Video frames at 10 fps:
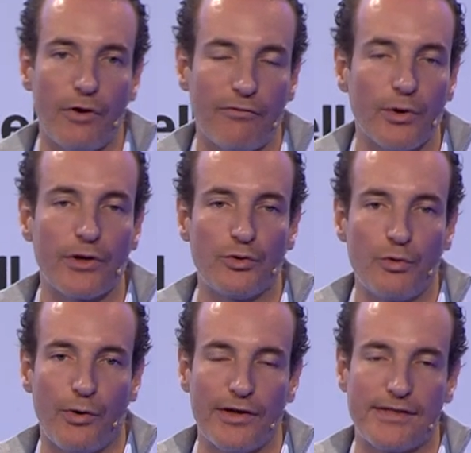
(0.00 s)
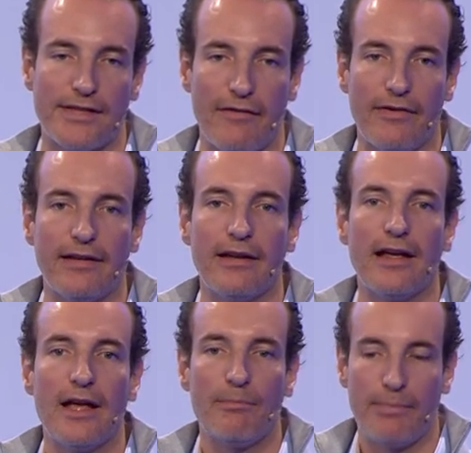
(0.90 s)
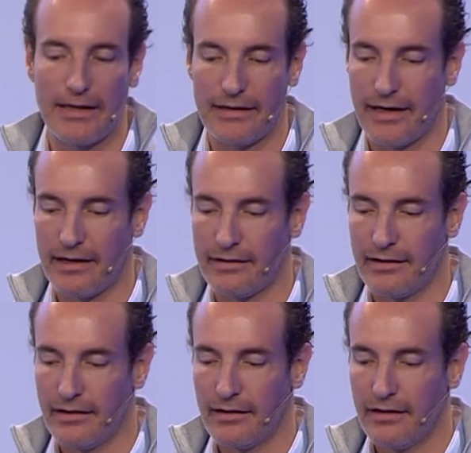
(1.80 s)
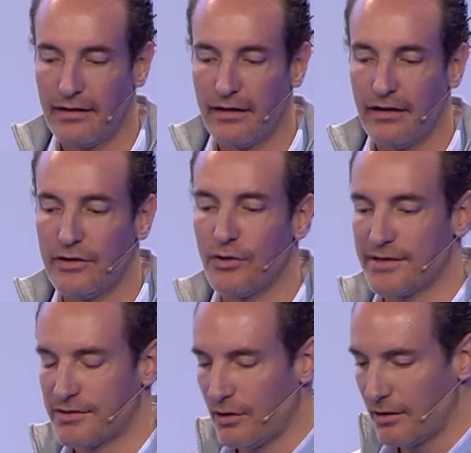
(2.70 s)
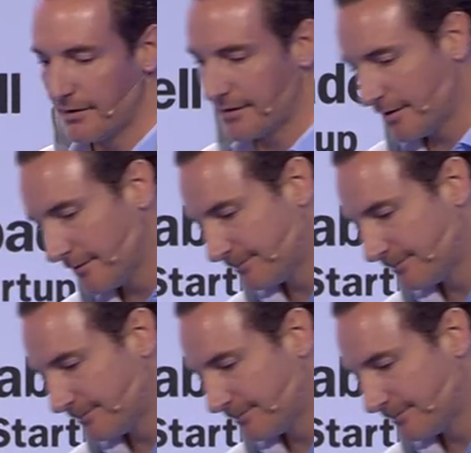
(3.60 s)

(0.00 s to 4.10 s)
of more than 2.7 billion US dollars.